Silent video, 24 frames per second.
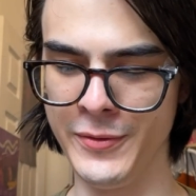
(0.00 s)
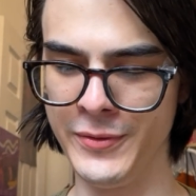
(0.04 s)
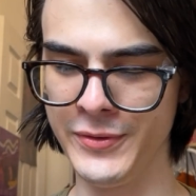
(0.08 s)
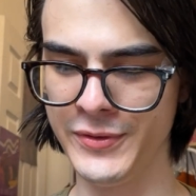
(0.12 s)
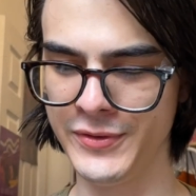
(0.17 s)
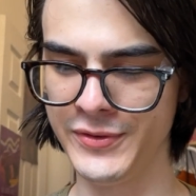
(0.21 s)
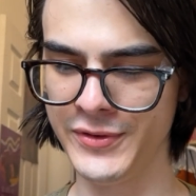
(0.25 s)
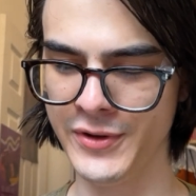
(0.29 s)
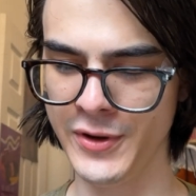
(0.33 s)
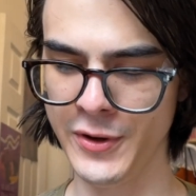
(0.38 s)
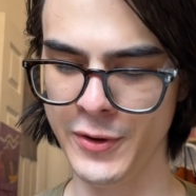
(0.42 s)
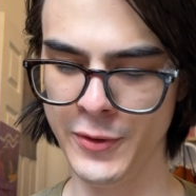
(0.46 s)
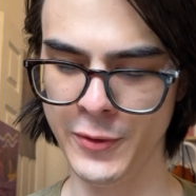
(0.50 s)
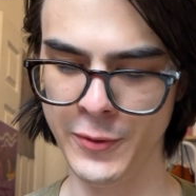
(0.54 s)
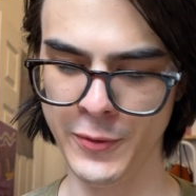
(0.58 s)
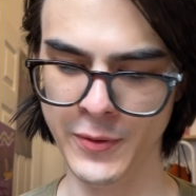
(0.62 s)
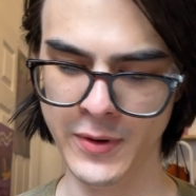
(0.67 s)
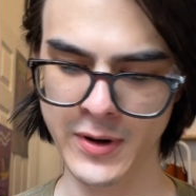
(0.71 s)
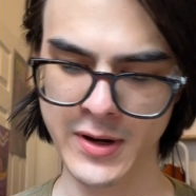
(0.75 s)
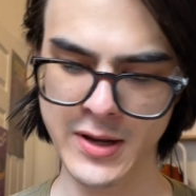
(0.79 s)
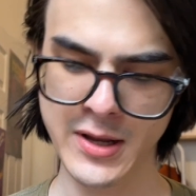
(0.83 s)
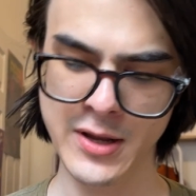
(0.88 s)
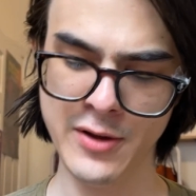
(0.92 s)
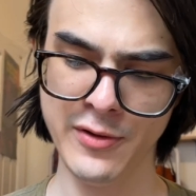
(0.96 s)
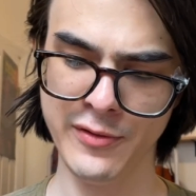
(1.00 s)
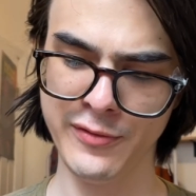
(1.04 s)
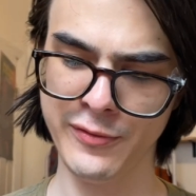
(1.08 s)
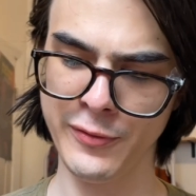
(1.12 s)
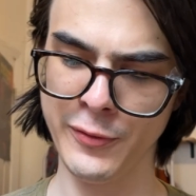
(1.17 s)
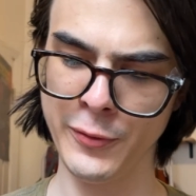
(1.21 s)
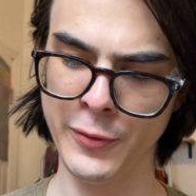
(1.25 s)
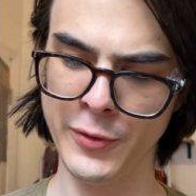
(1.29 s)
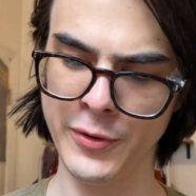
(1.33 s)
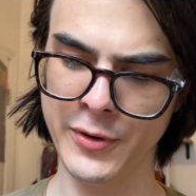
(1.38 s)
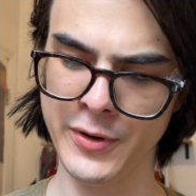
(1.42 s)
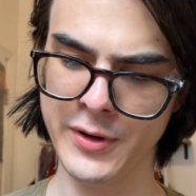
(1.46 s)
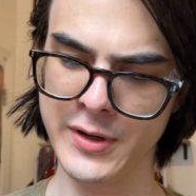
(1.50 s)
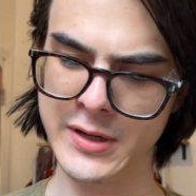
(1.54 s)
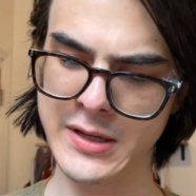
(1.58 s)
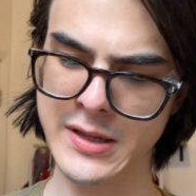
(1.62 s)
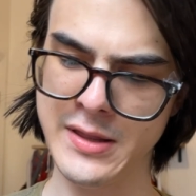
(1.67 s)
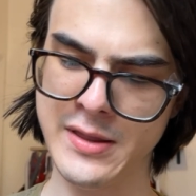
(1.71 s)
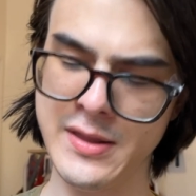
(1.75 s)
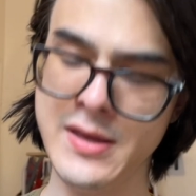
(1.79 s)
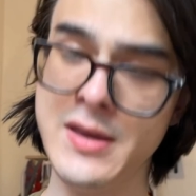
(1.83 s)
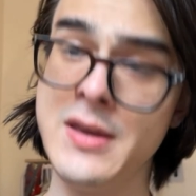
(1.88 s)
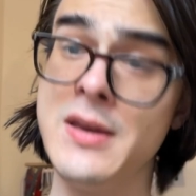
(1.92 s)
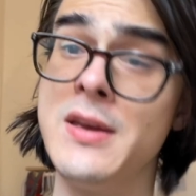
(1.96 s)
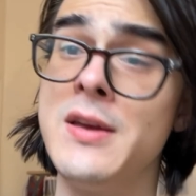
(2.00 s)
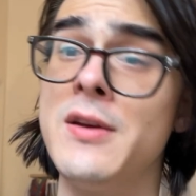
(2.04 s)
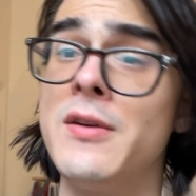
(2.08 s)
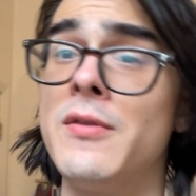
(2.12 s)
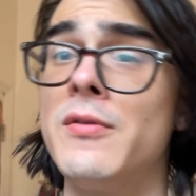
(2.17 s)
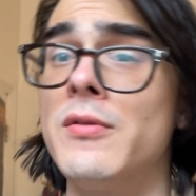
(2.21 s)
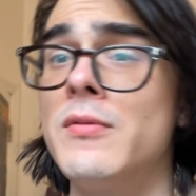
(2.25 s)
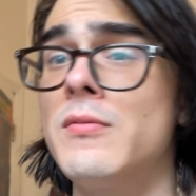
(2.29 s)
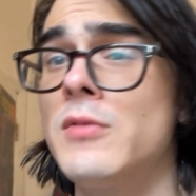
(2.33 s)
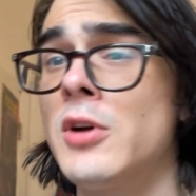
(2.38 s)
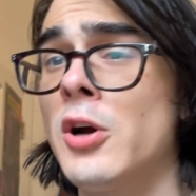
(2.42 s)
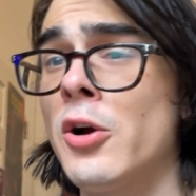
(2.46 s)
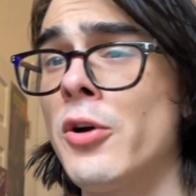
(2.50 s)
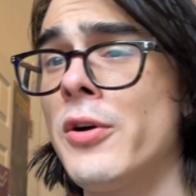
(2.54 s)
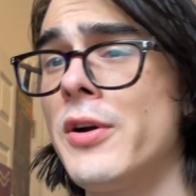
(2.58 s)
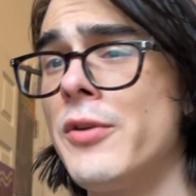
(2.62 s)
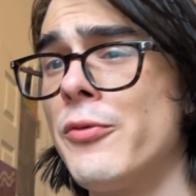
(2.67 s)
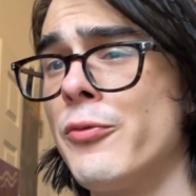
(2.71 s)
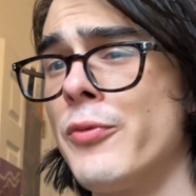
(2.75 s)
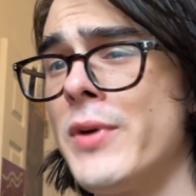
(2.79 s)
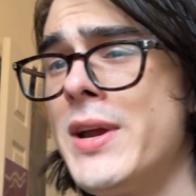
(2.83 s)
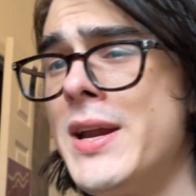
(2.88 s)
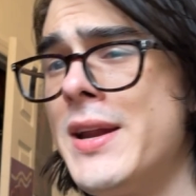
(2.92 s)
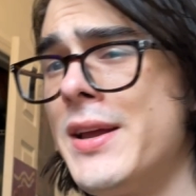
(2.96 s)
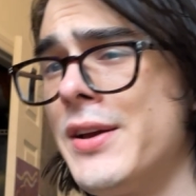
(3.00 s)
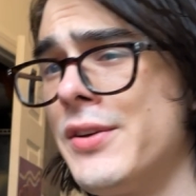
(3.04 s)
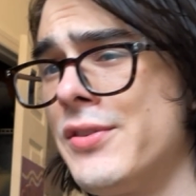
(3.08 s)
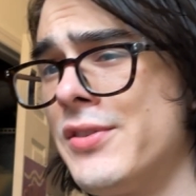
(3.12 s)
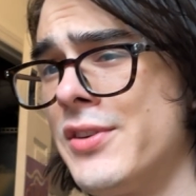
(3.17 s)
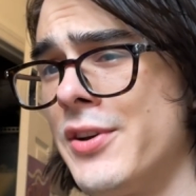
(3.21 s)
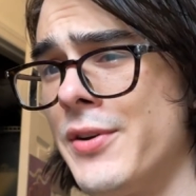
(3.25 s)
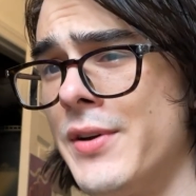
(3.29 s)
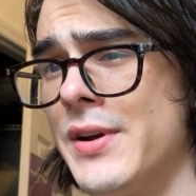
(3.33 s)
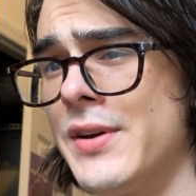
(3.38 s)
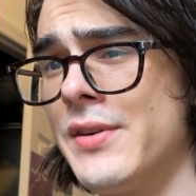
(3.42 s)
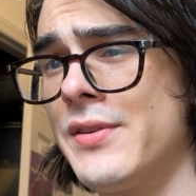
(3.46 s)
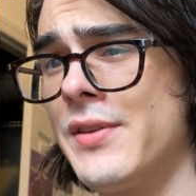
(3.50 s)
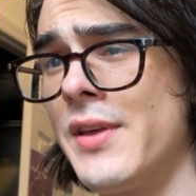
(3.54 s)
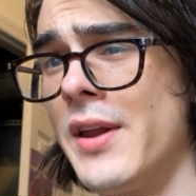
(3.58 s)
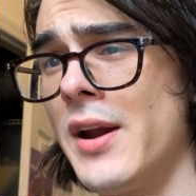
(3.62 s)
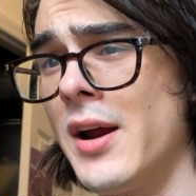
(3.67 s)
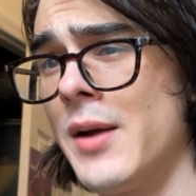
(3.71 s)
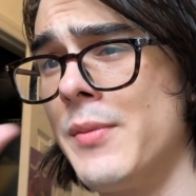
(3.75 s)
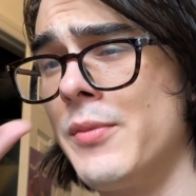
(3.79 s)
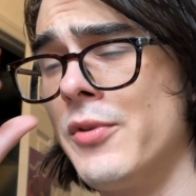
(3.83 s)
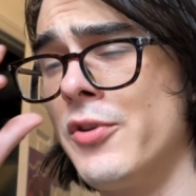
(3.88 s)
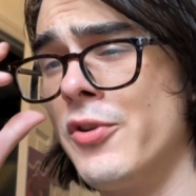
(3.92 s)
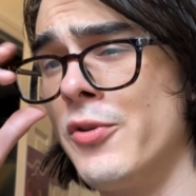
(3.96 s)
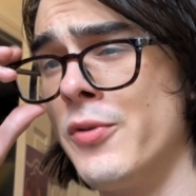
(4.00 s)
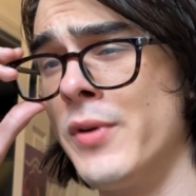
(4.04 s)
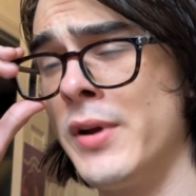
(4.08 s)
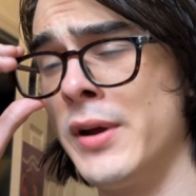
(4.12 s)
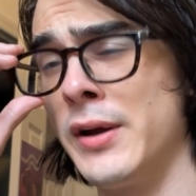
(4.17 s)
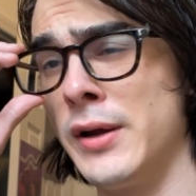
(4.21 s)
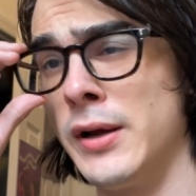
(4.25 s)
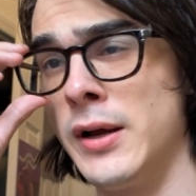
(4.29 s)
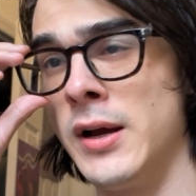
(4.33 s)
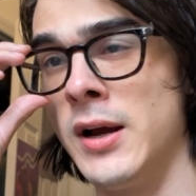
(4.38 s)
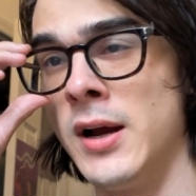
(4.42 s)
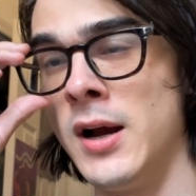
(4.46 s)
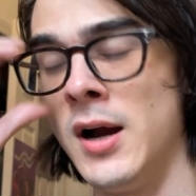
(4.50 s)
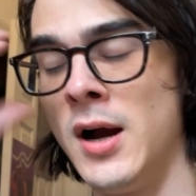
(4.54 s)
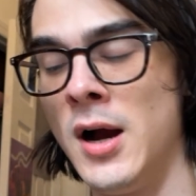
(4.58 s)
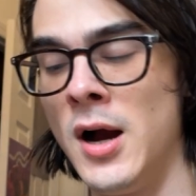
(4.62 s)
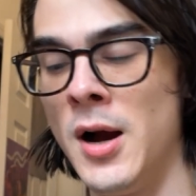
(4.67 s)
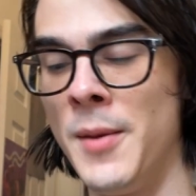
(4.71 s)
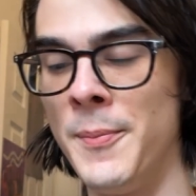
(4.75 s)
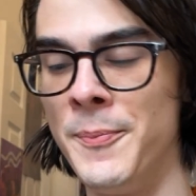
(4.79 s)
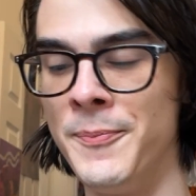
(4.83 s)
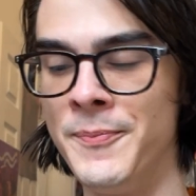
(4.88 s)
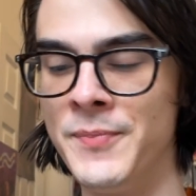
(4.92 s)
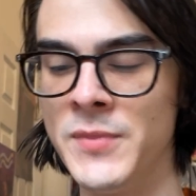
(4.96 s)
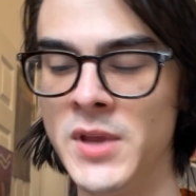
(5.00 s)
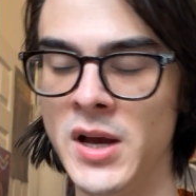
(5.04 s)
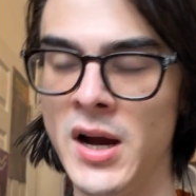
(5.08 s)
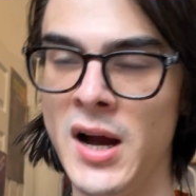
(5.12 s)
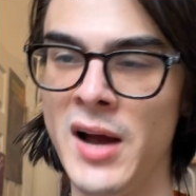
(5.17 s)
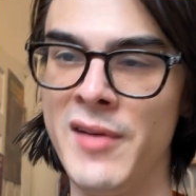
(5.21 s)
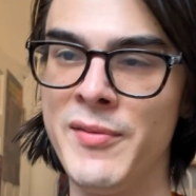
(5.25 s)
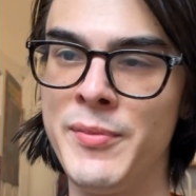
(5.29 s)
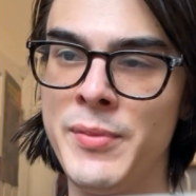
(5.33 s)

So for the current reading series that I'm doing, I've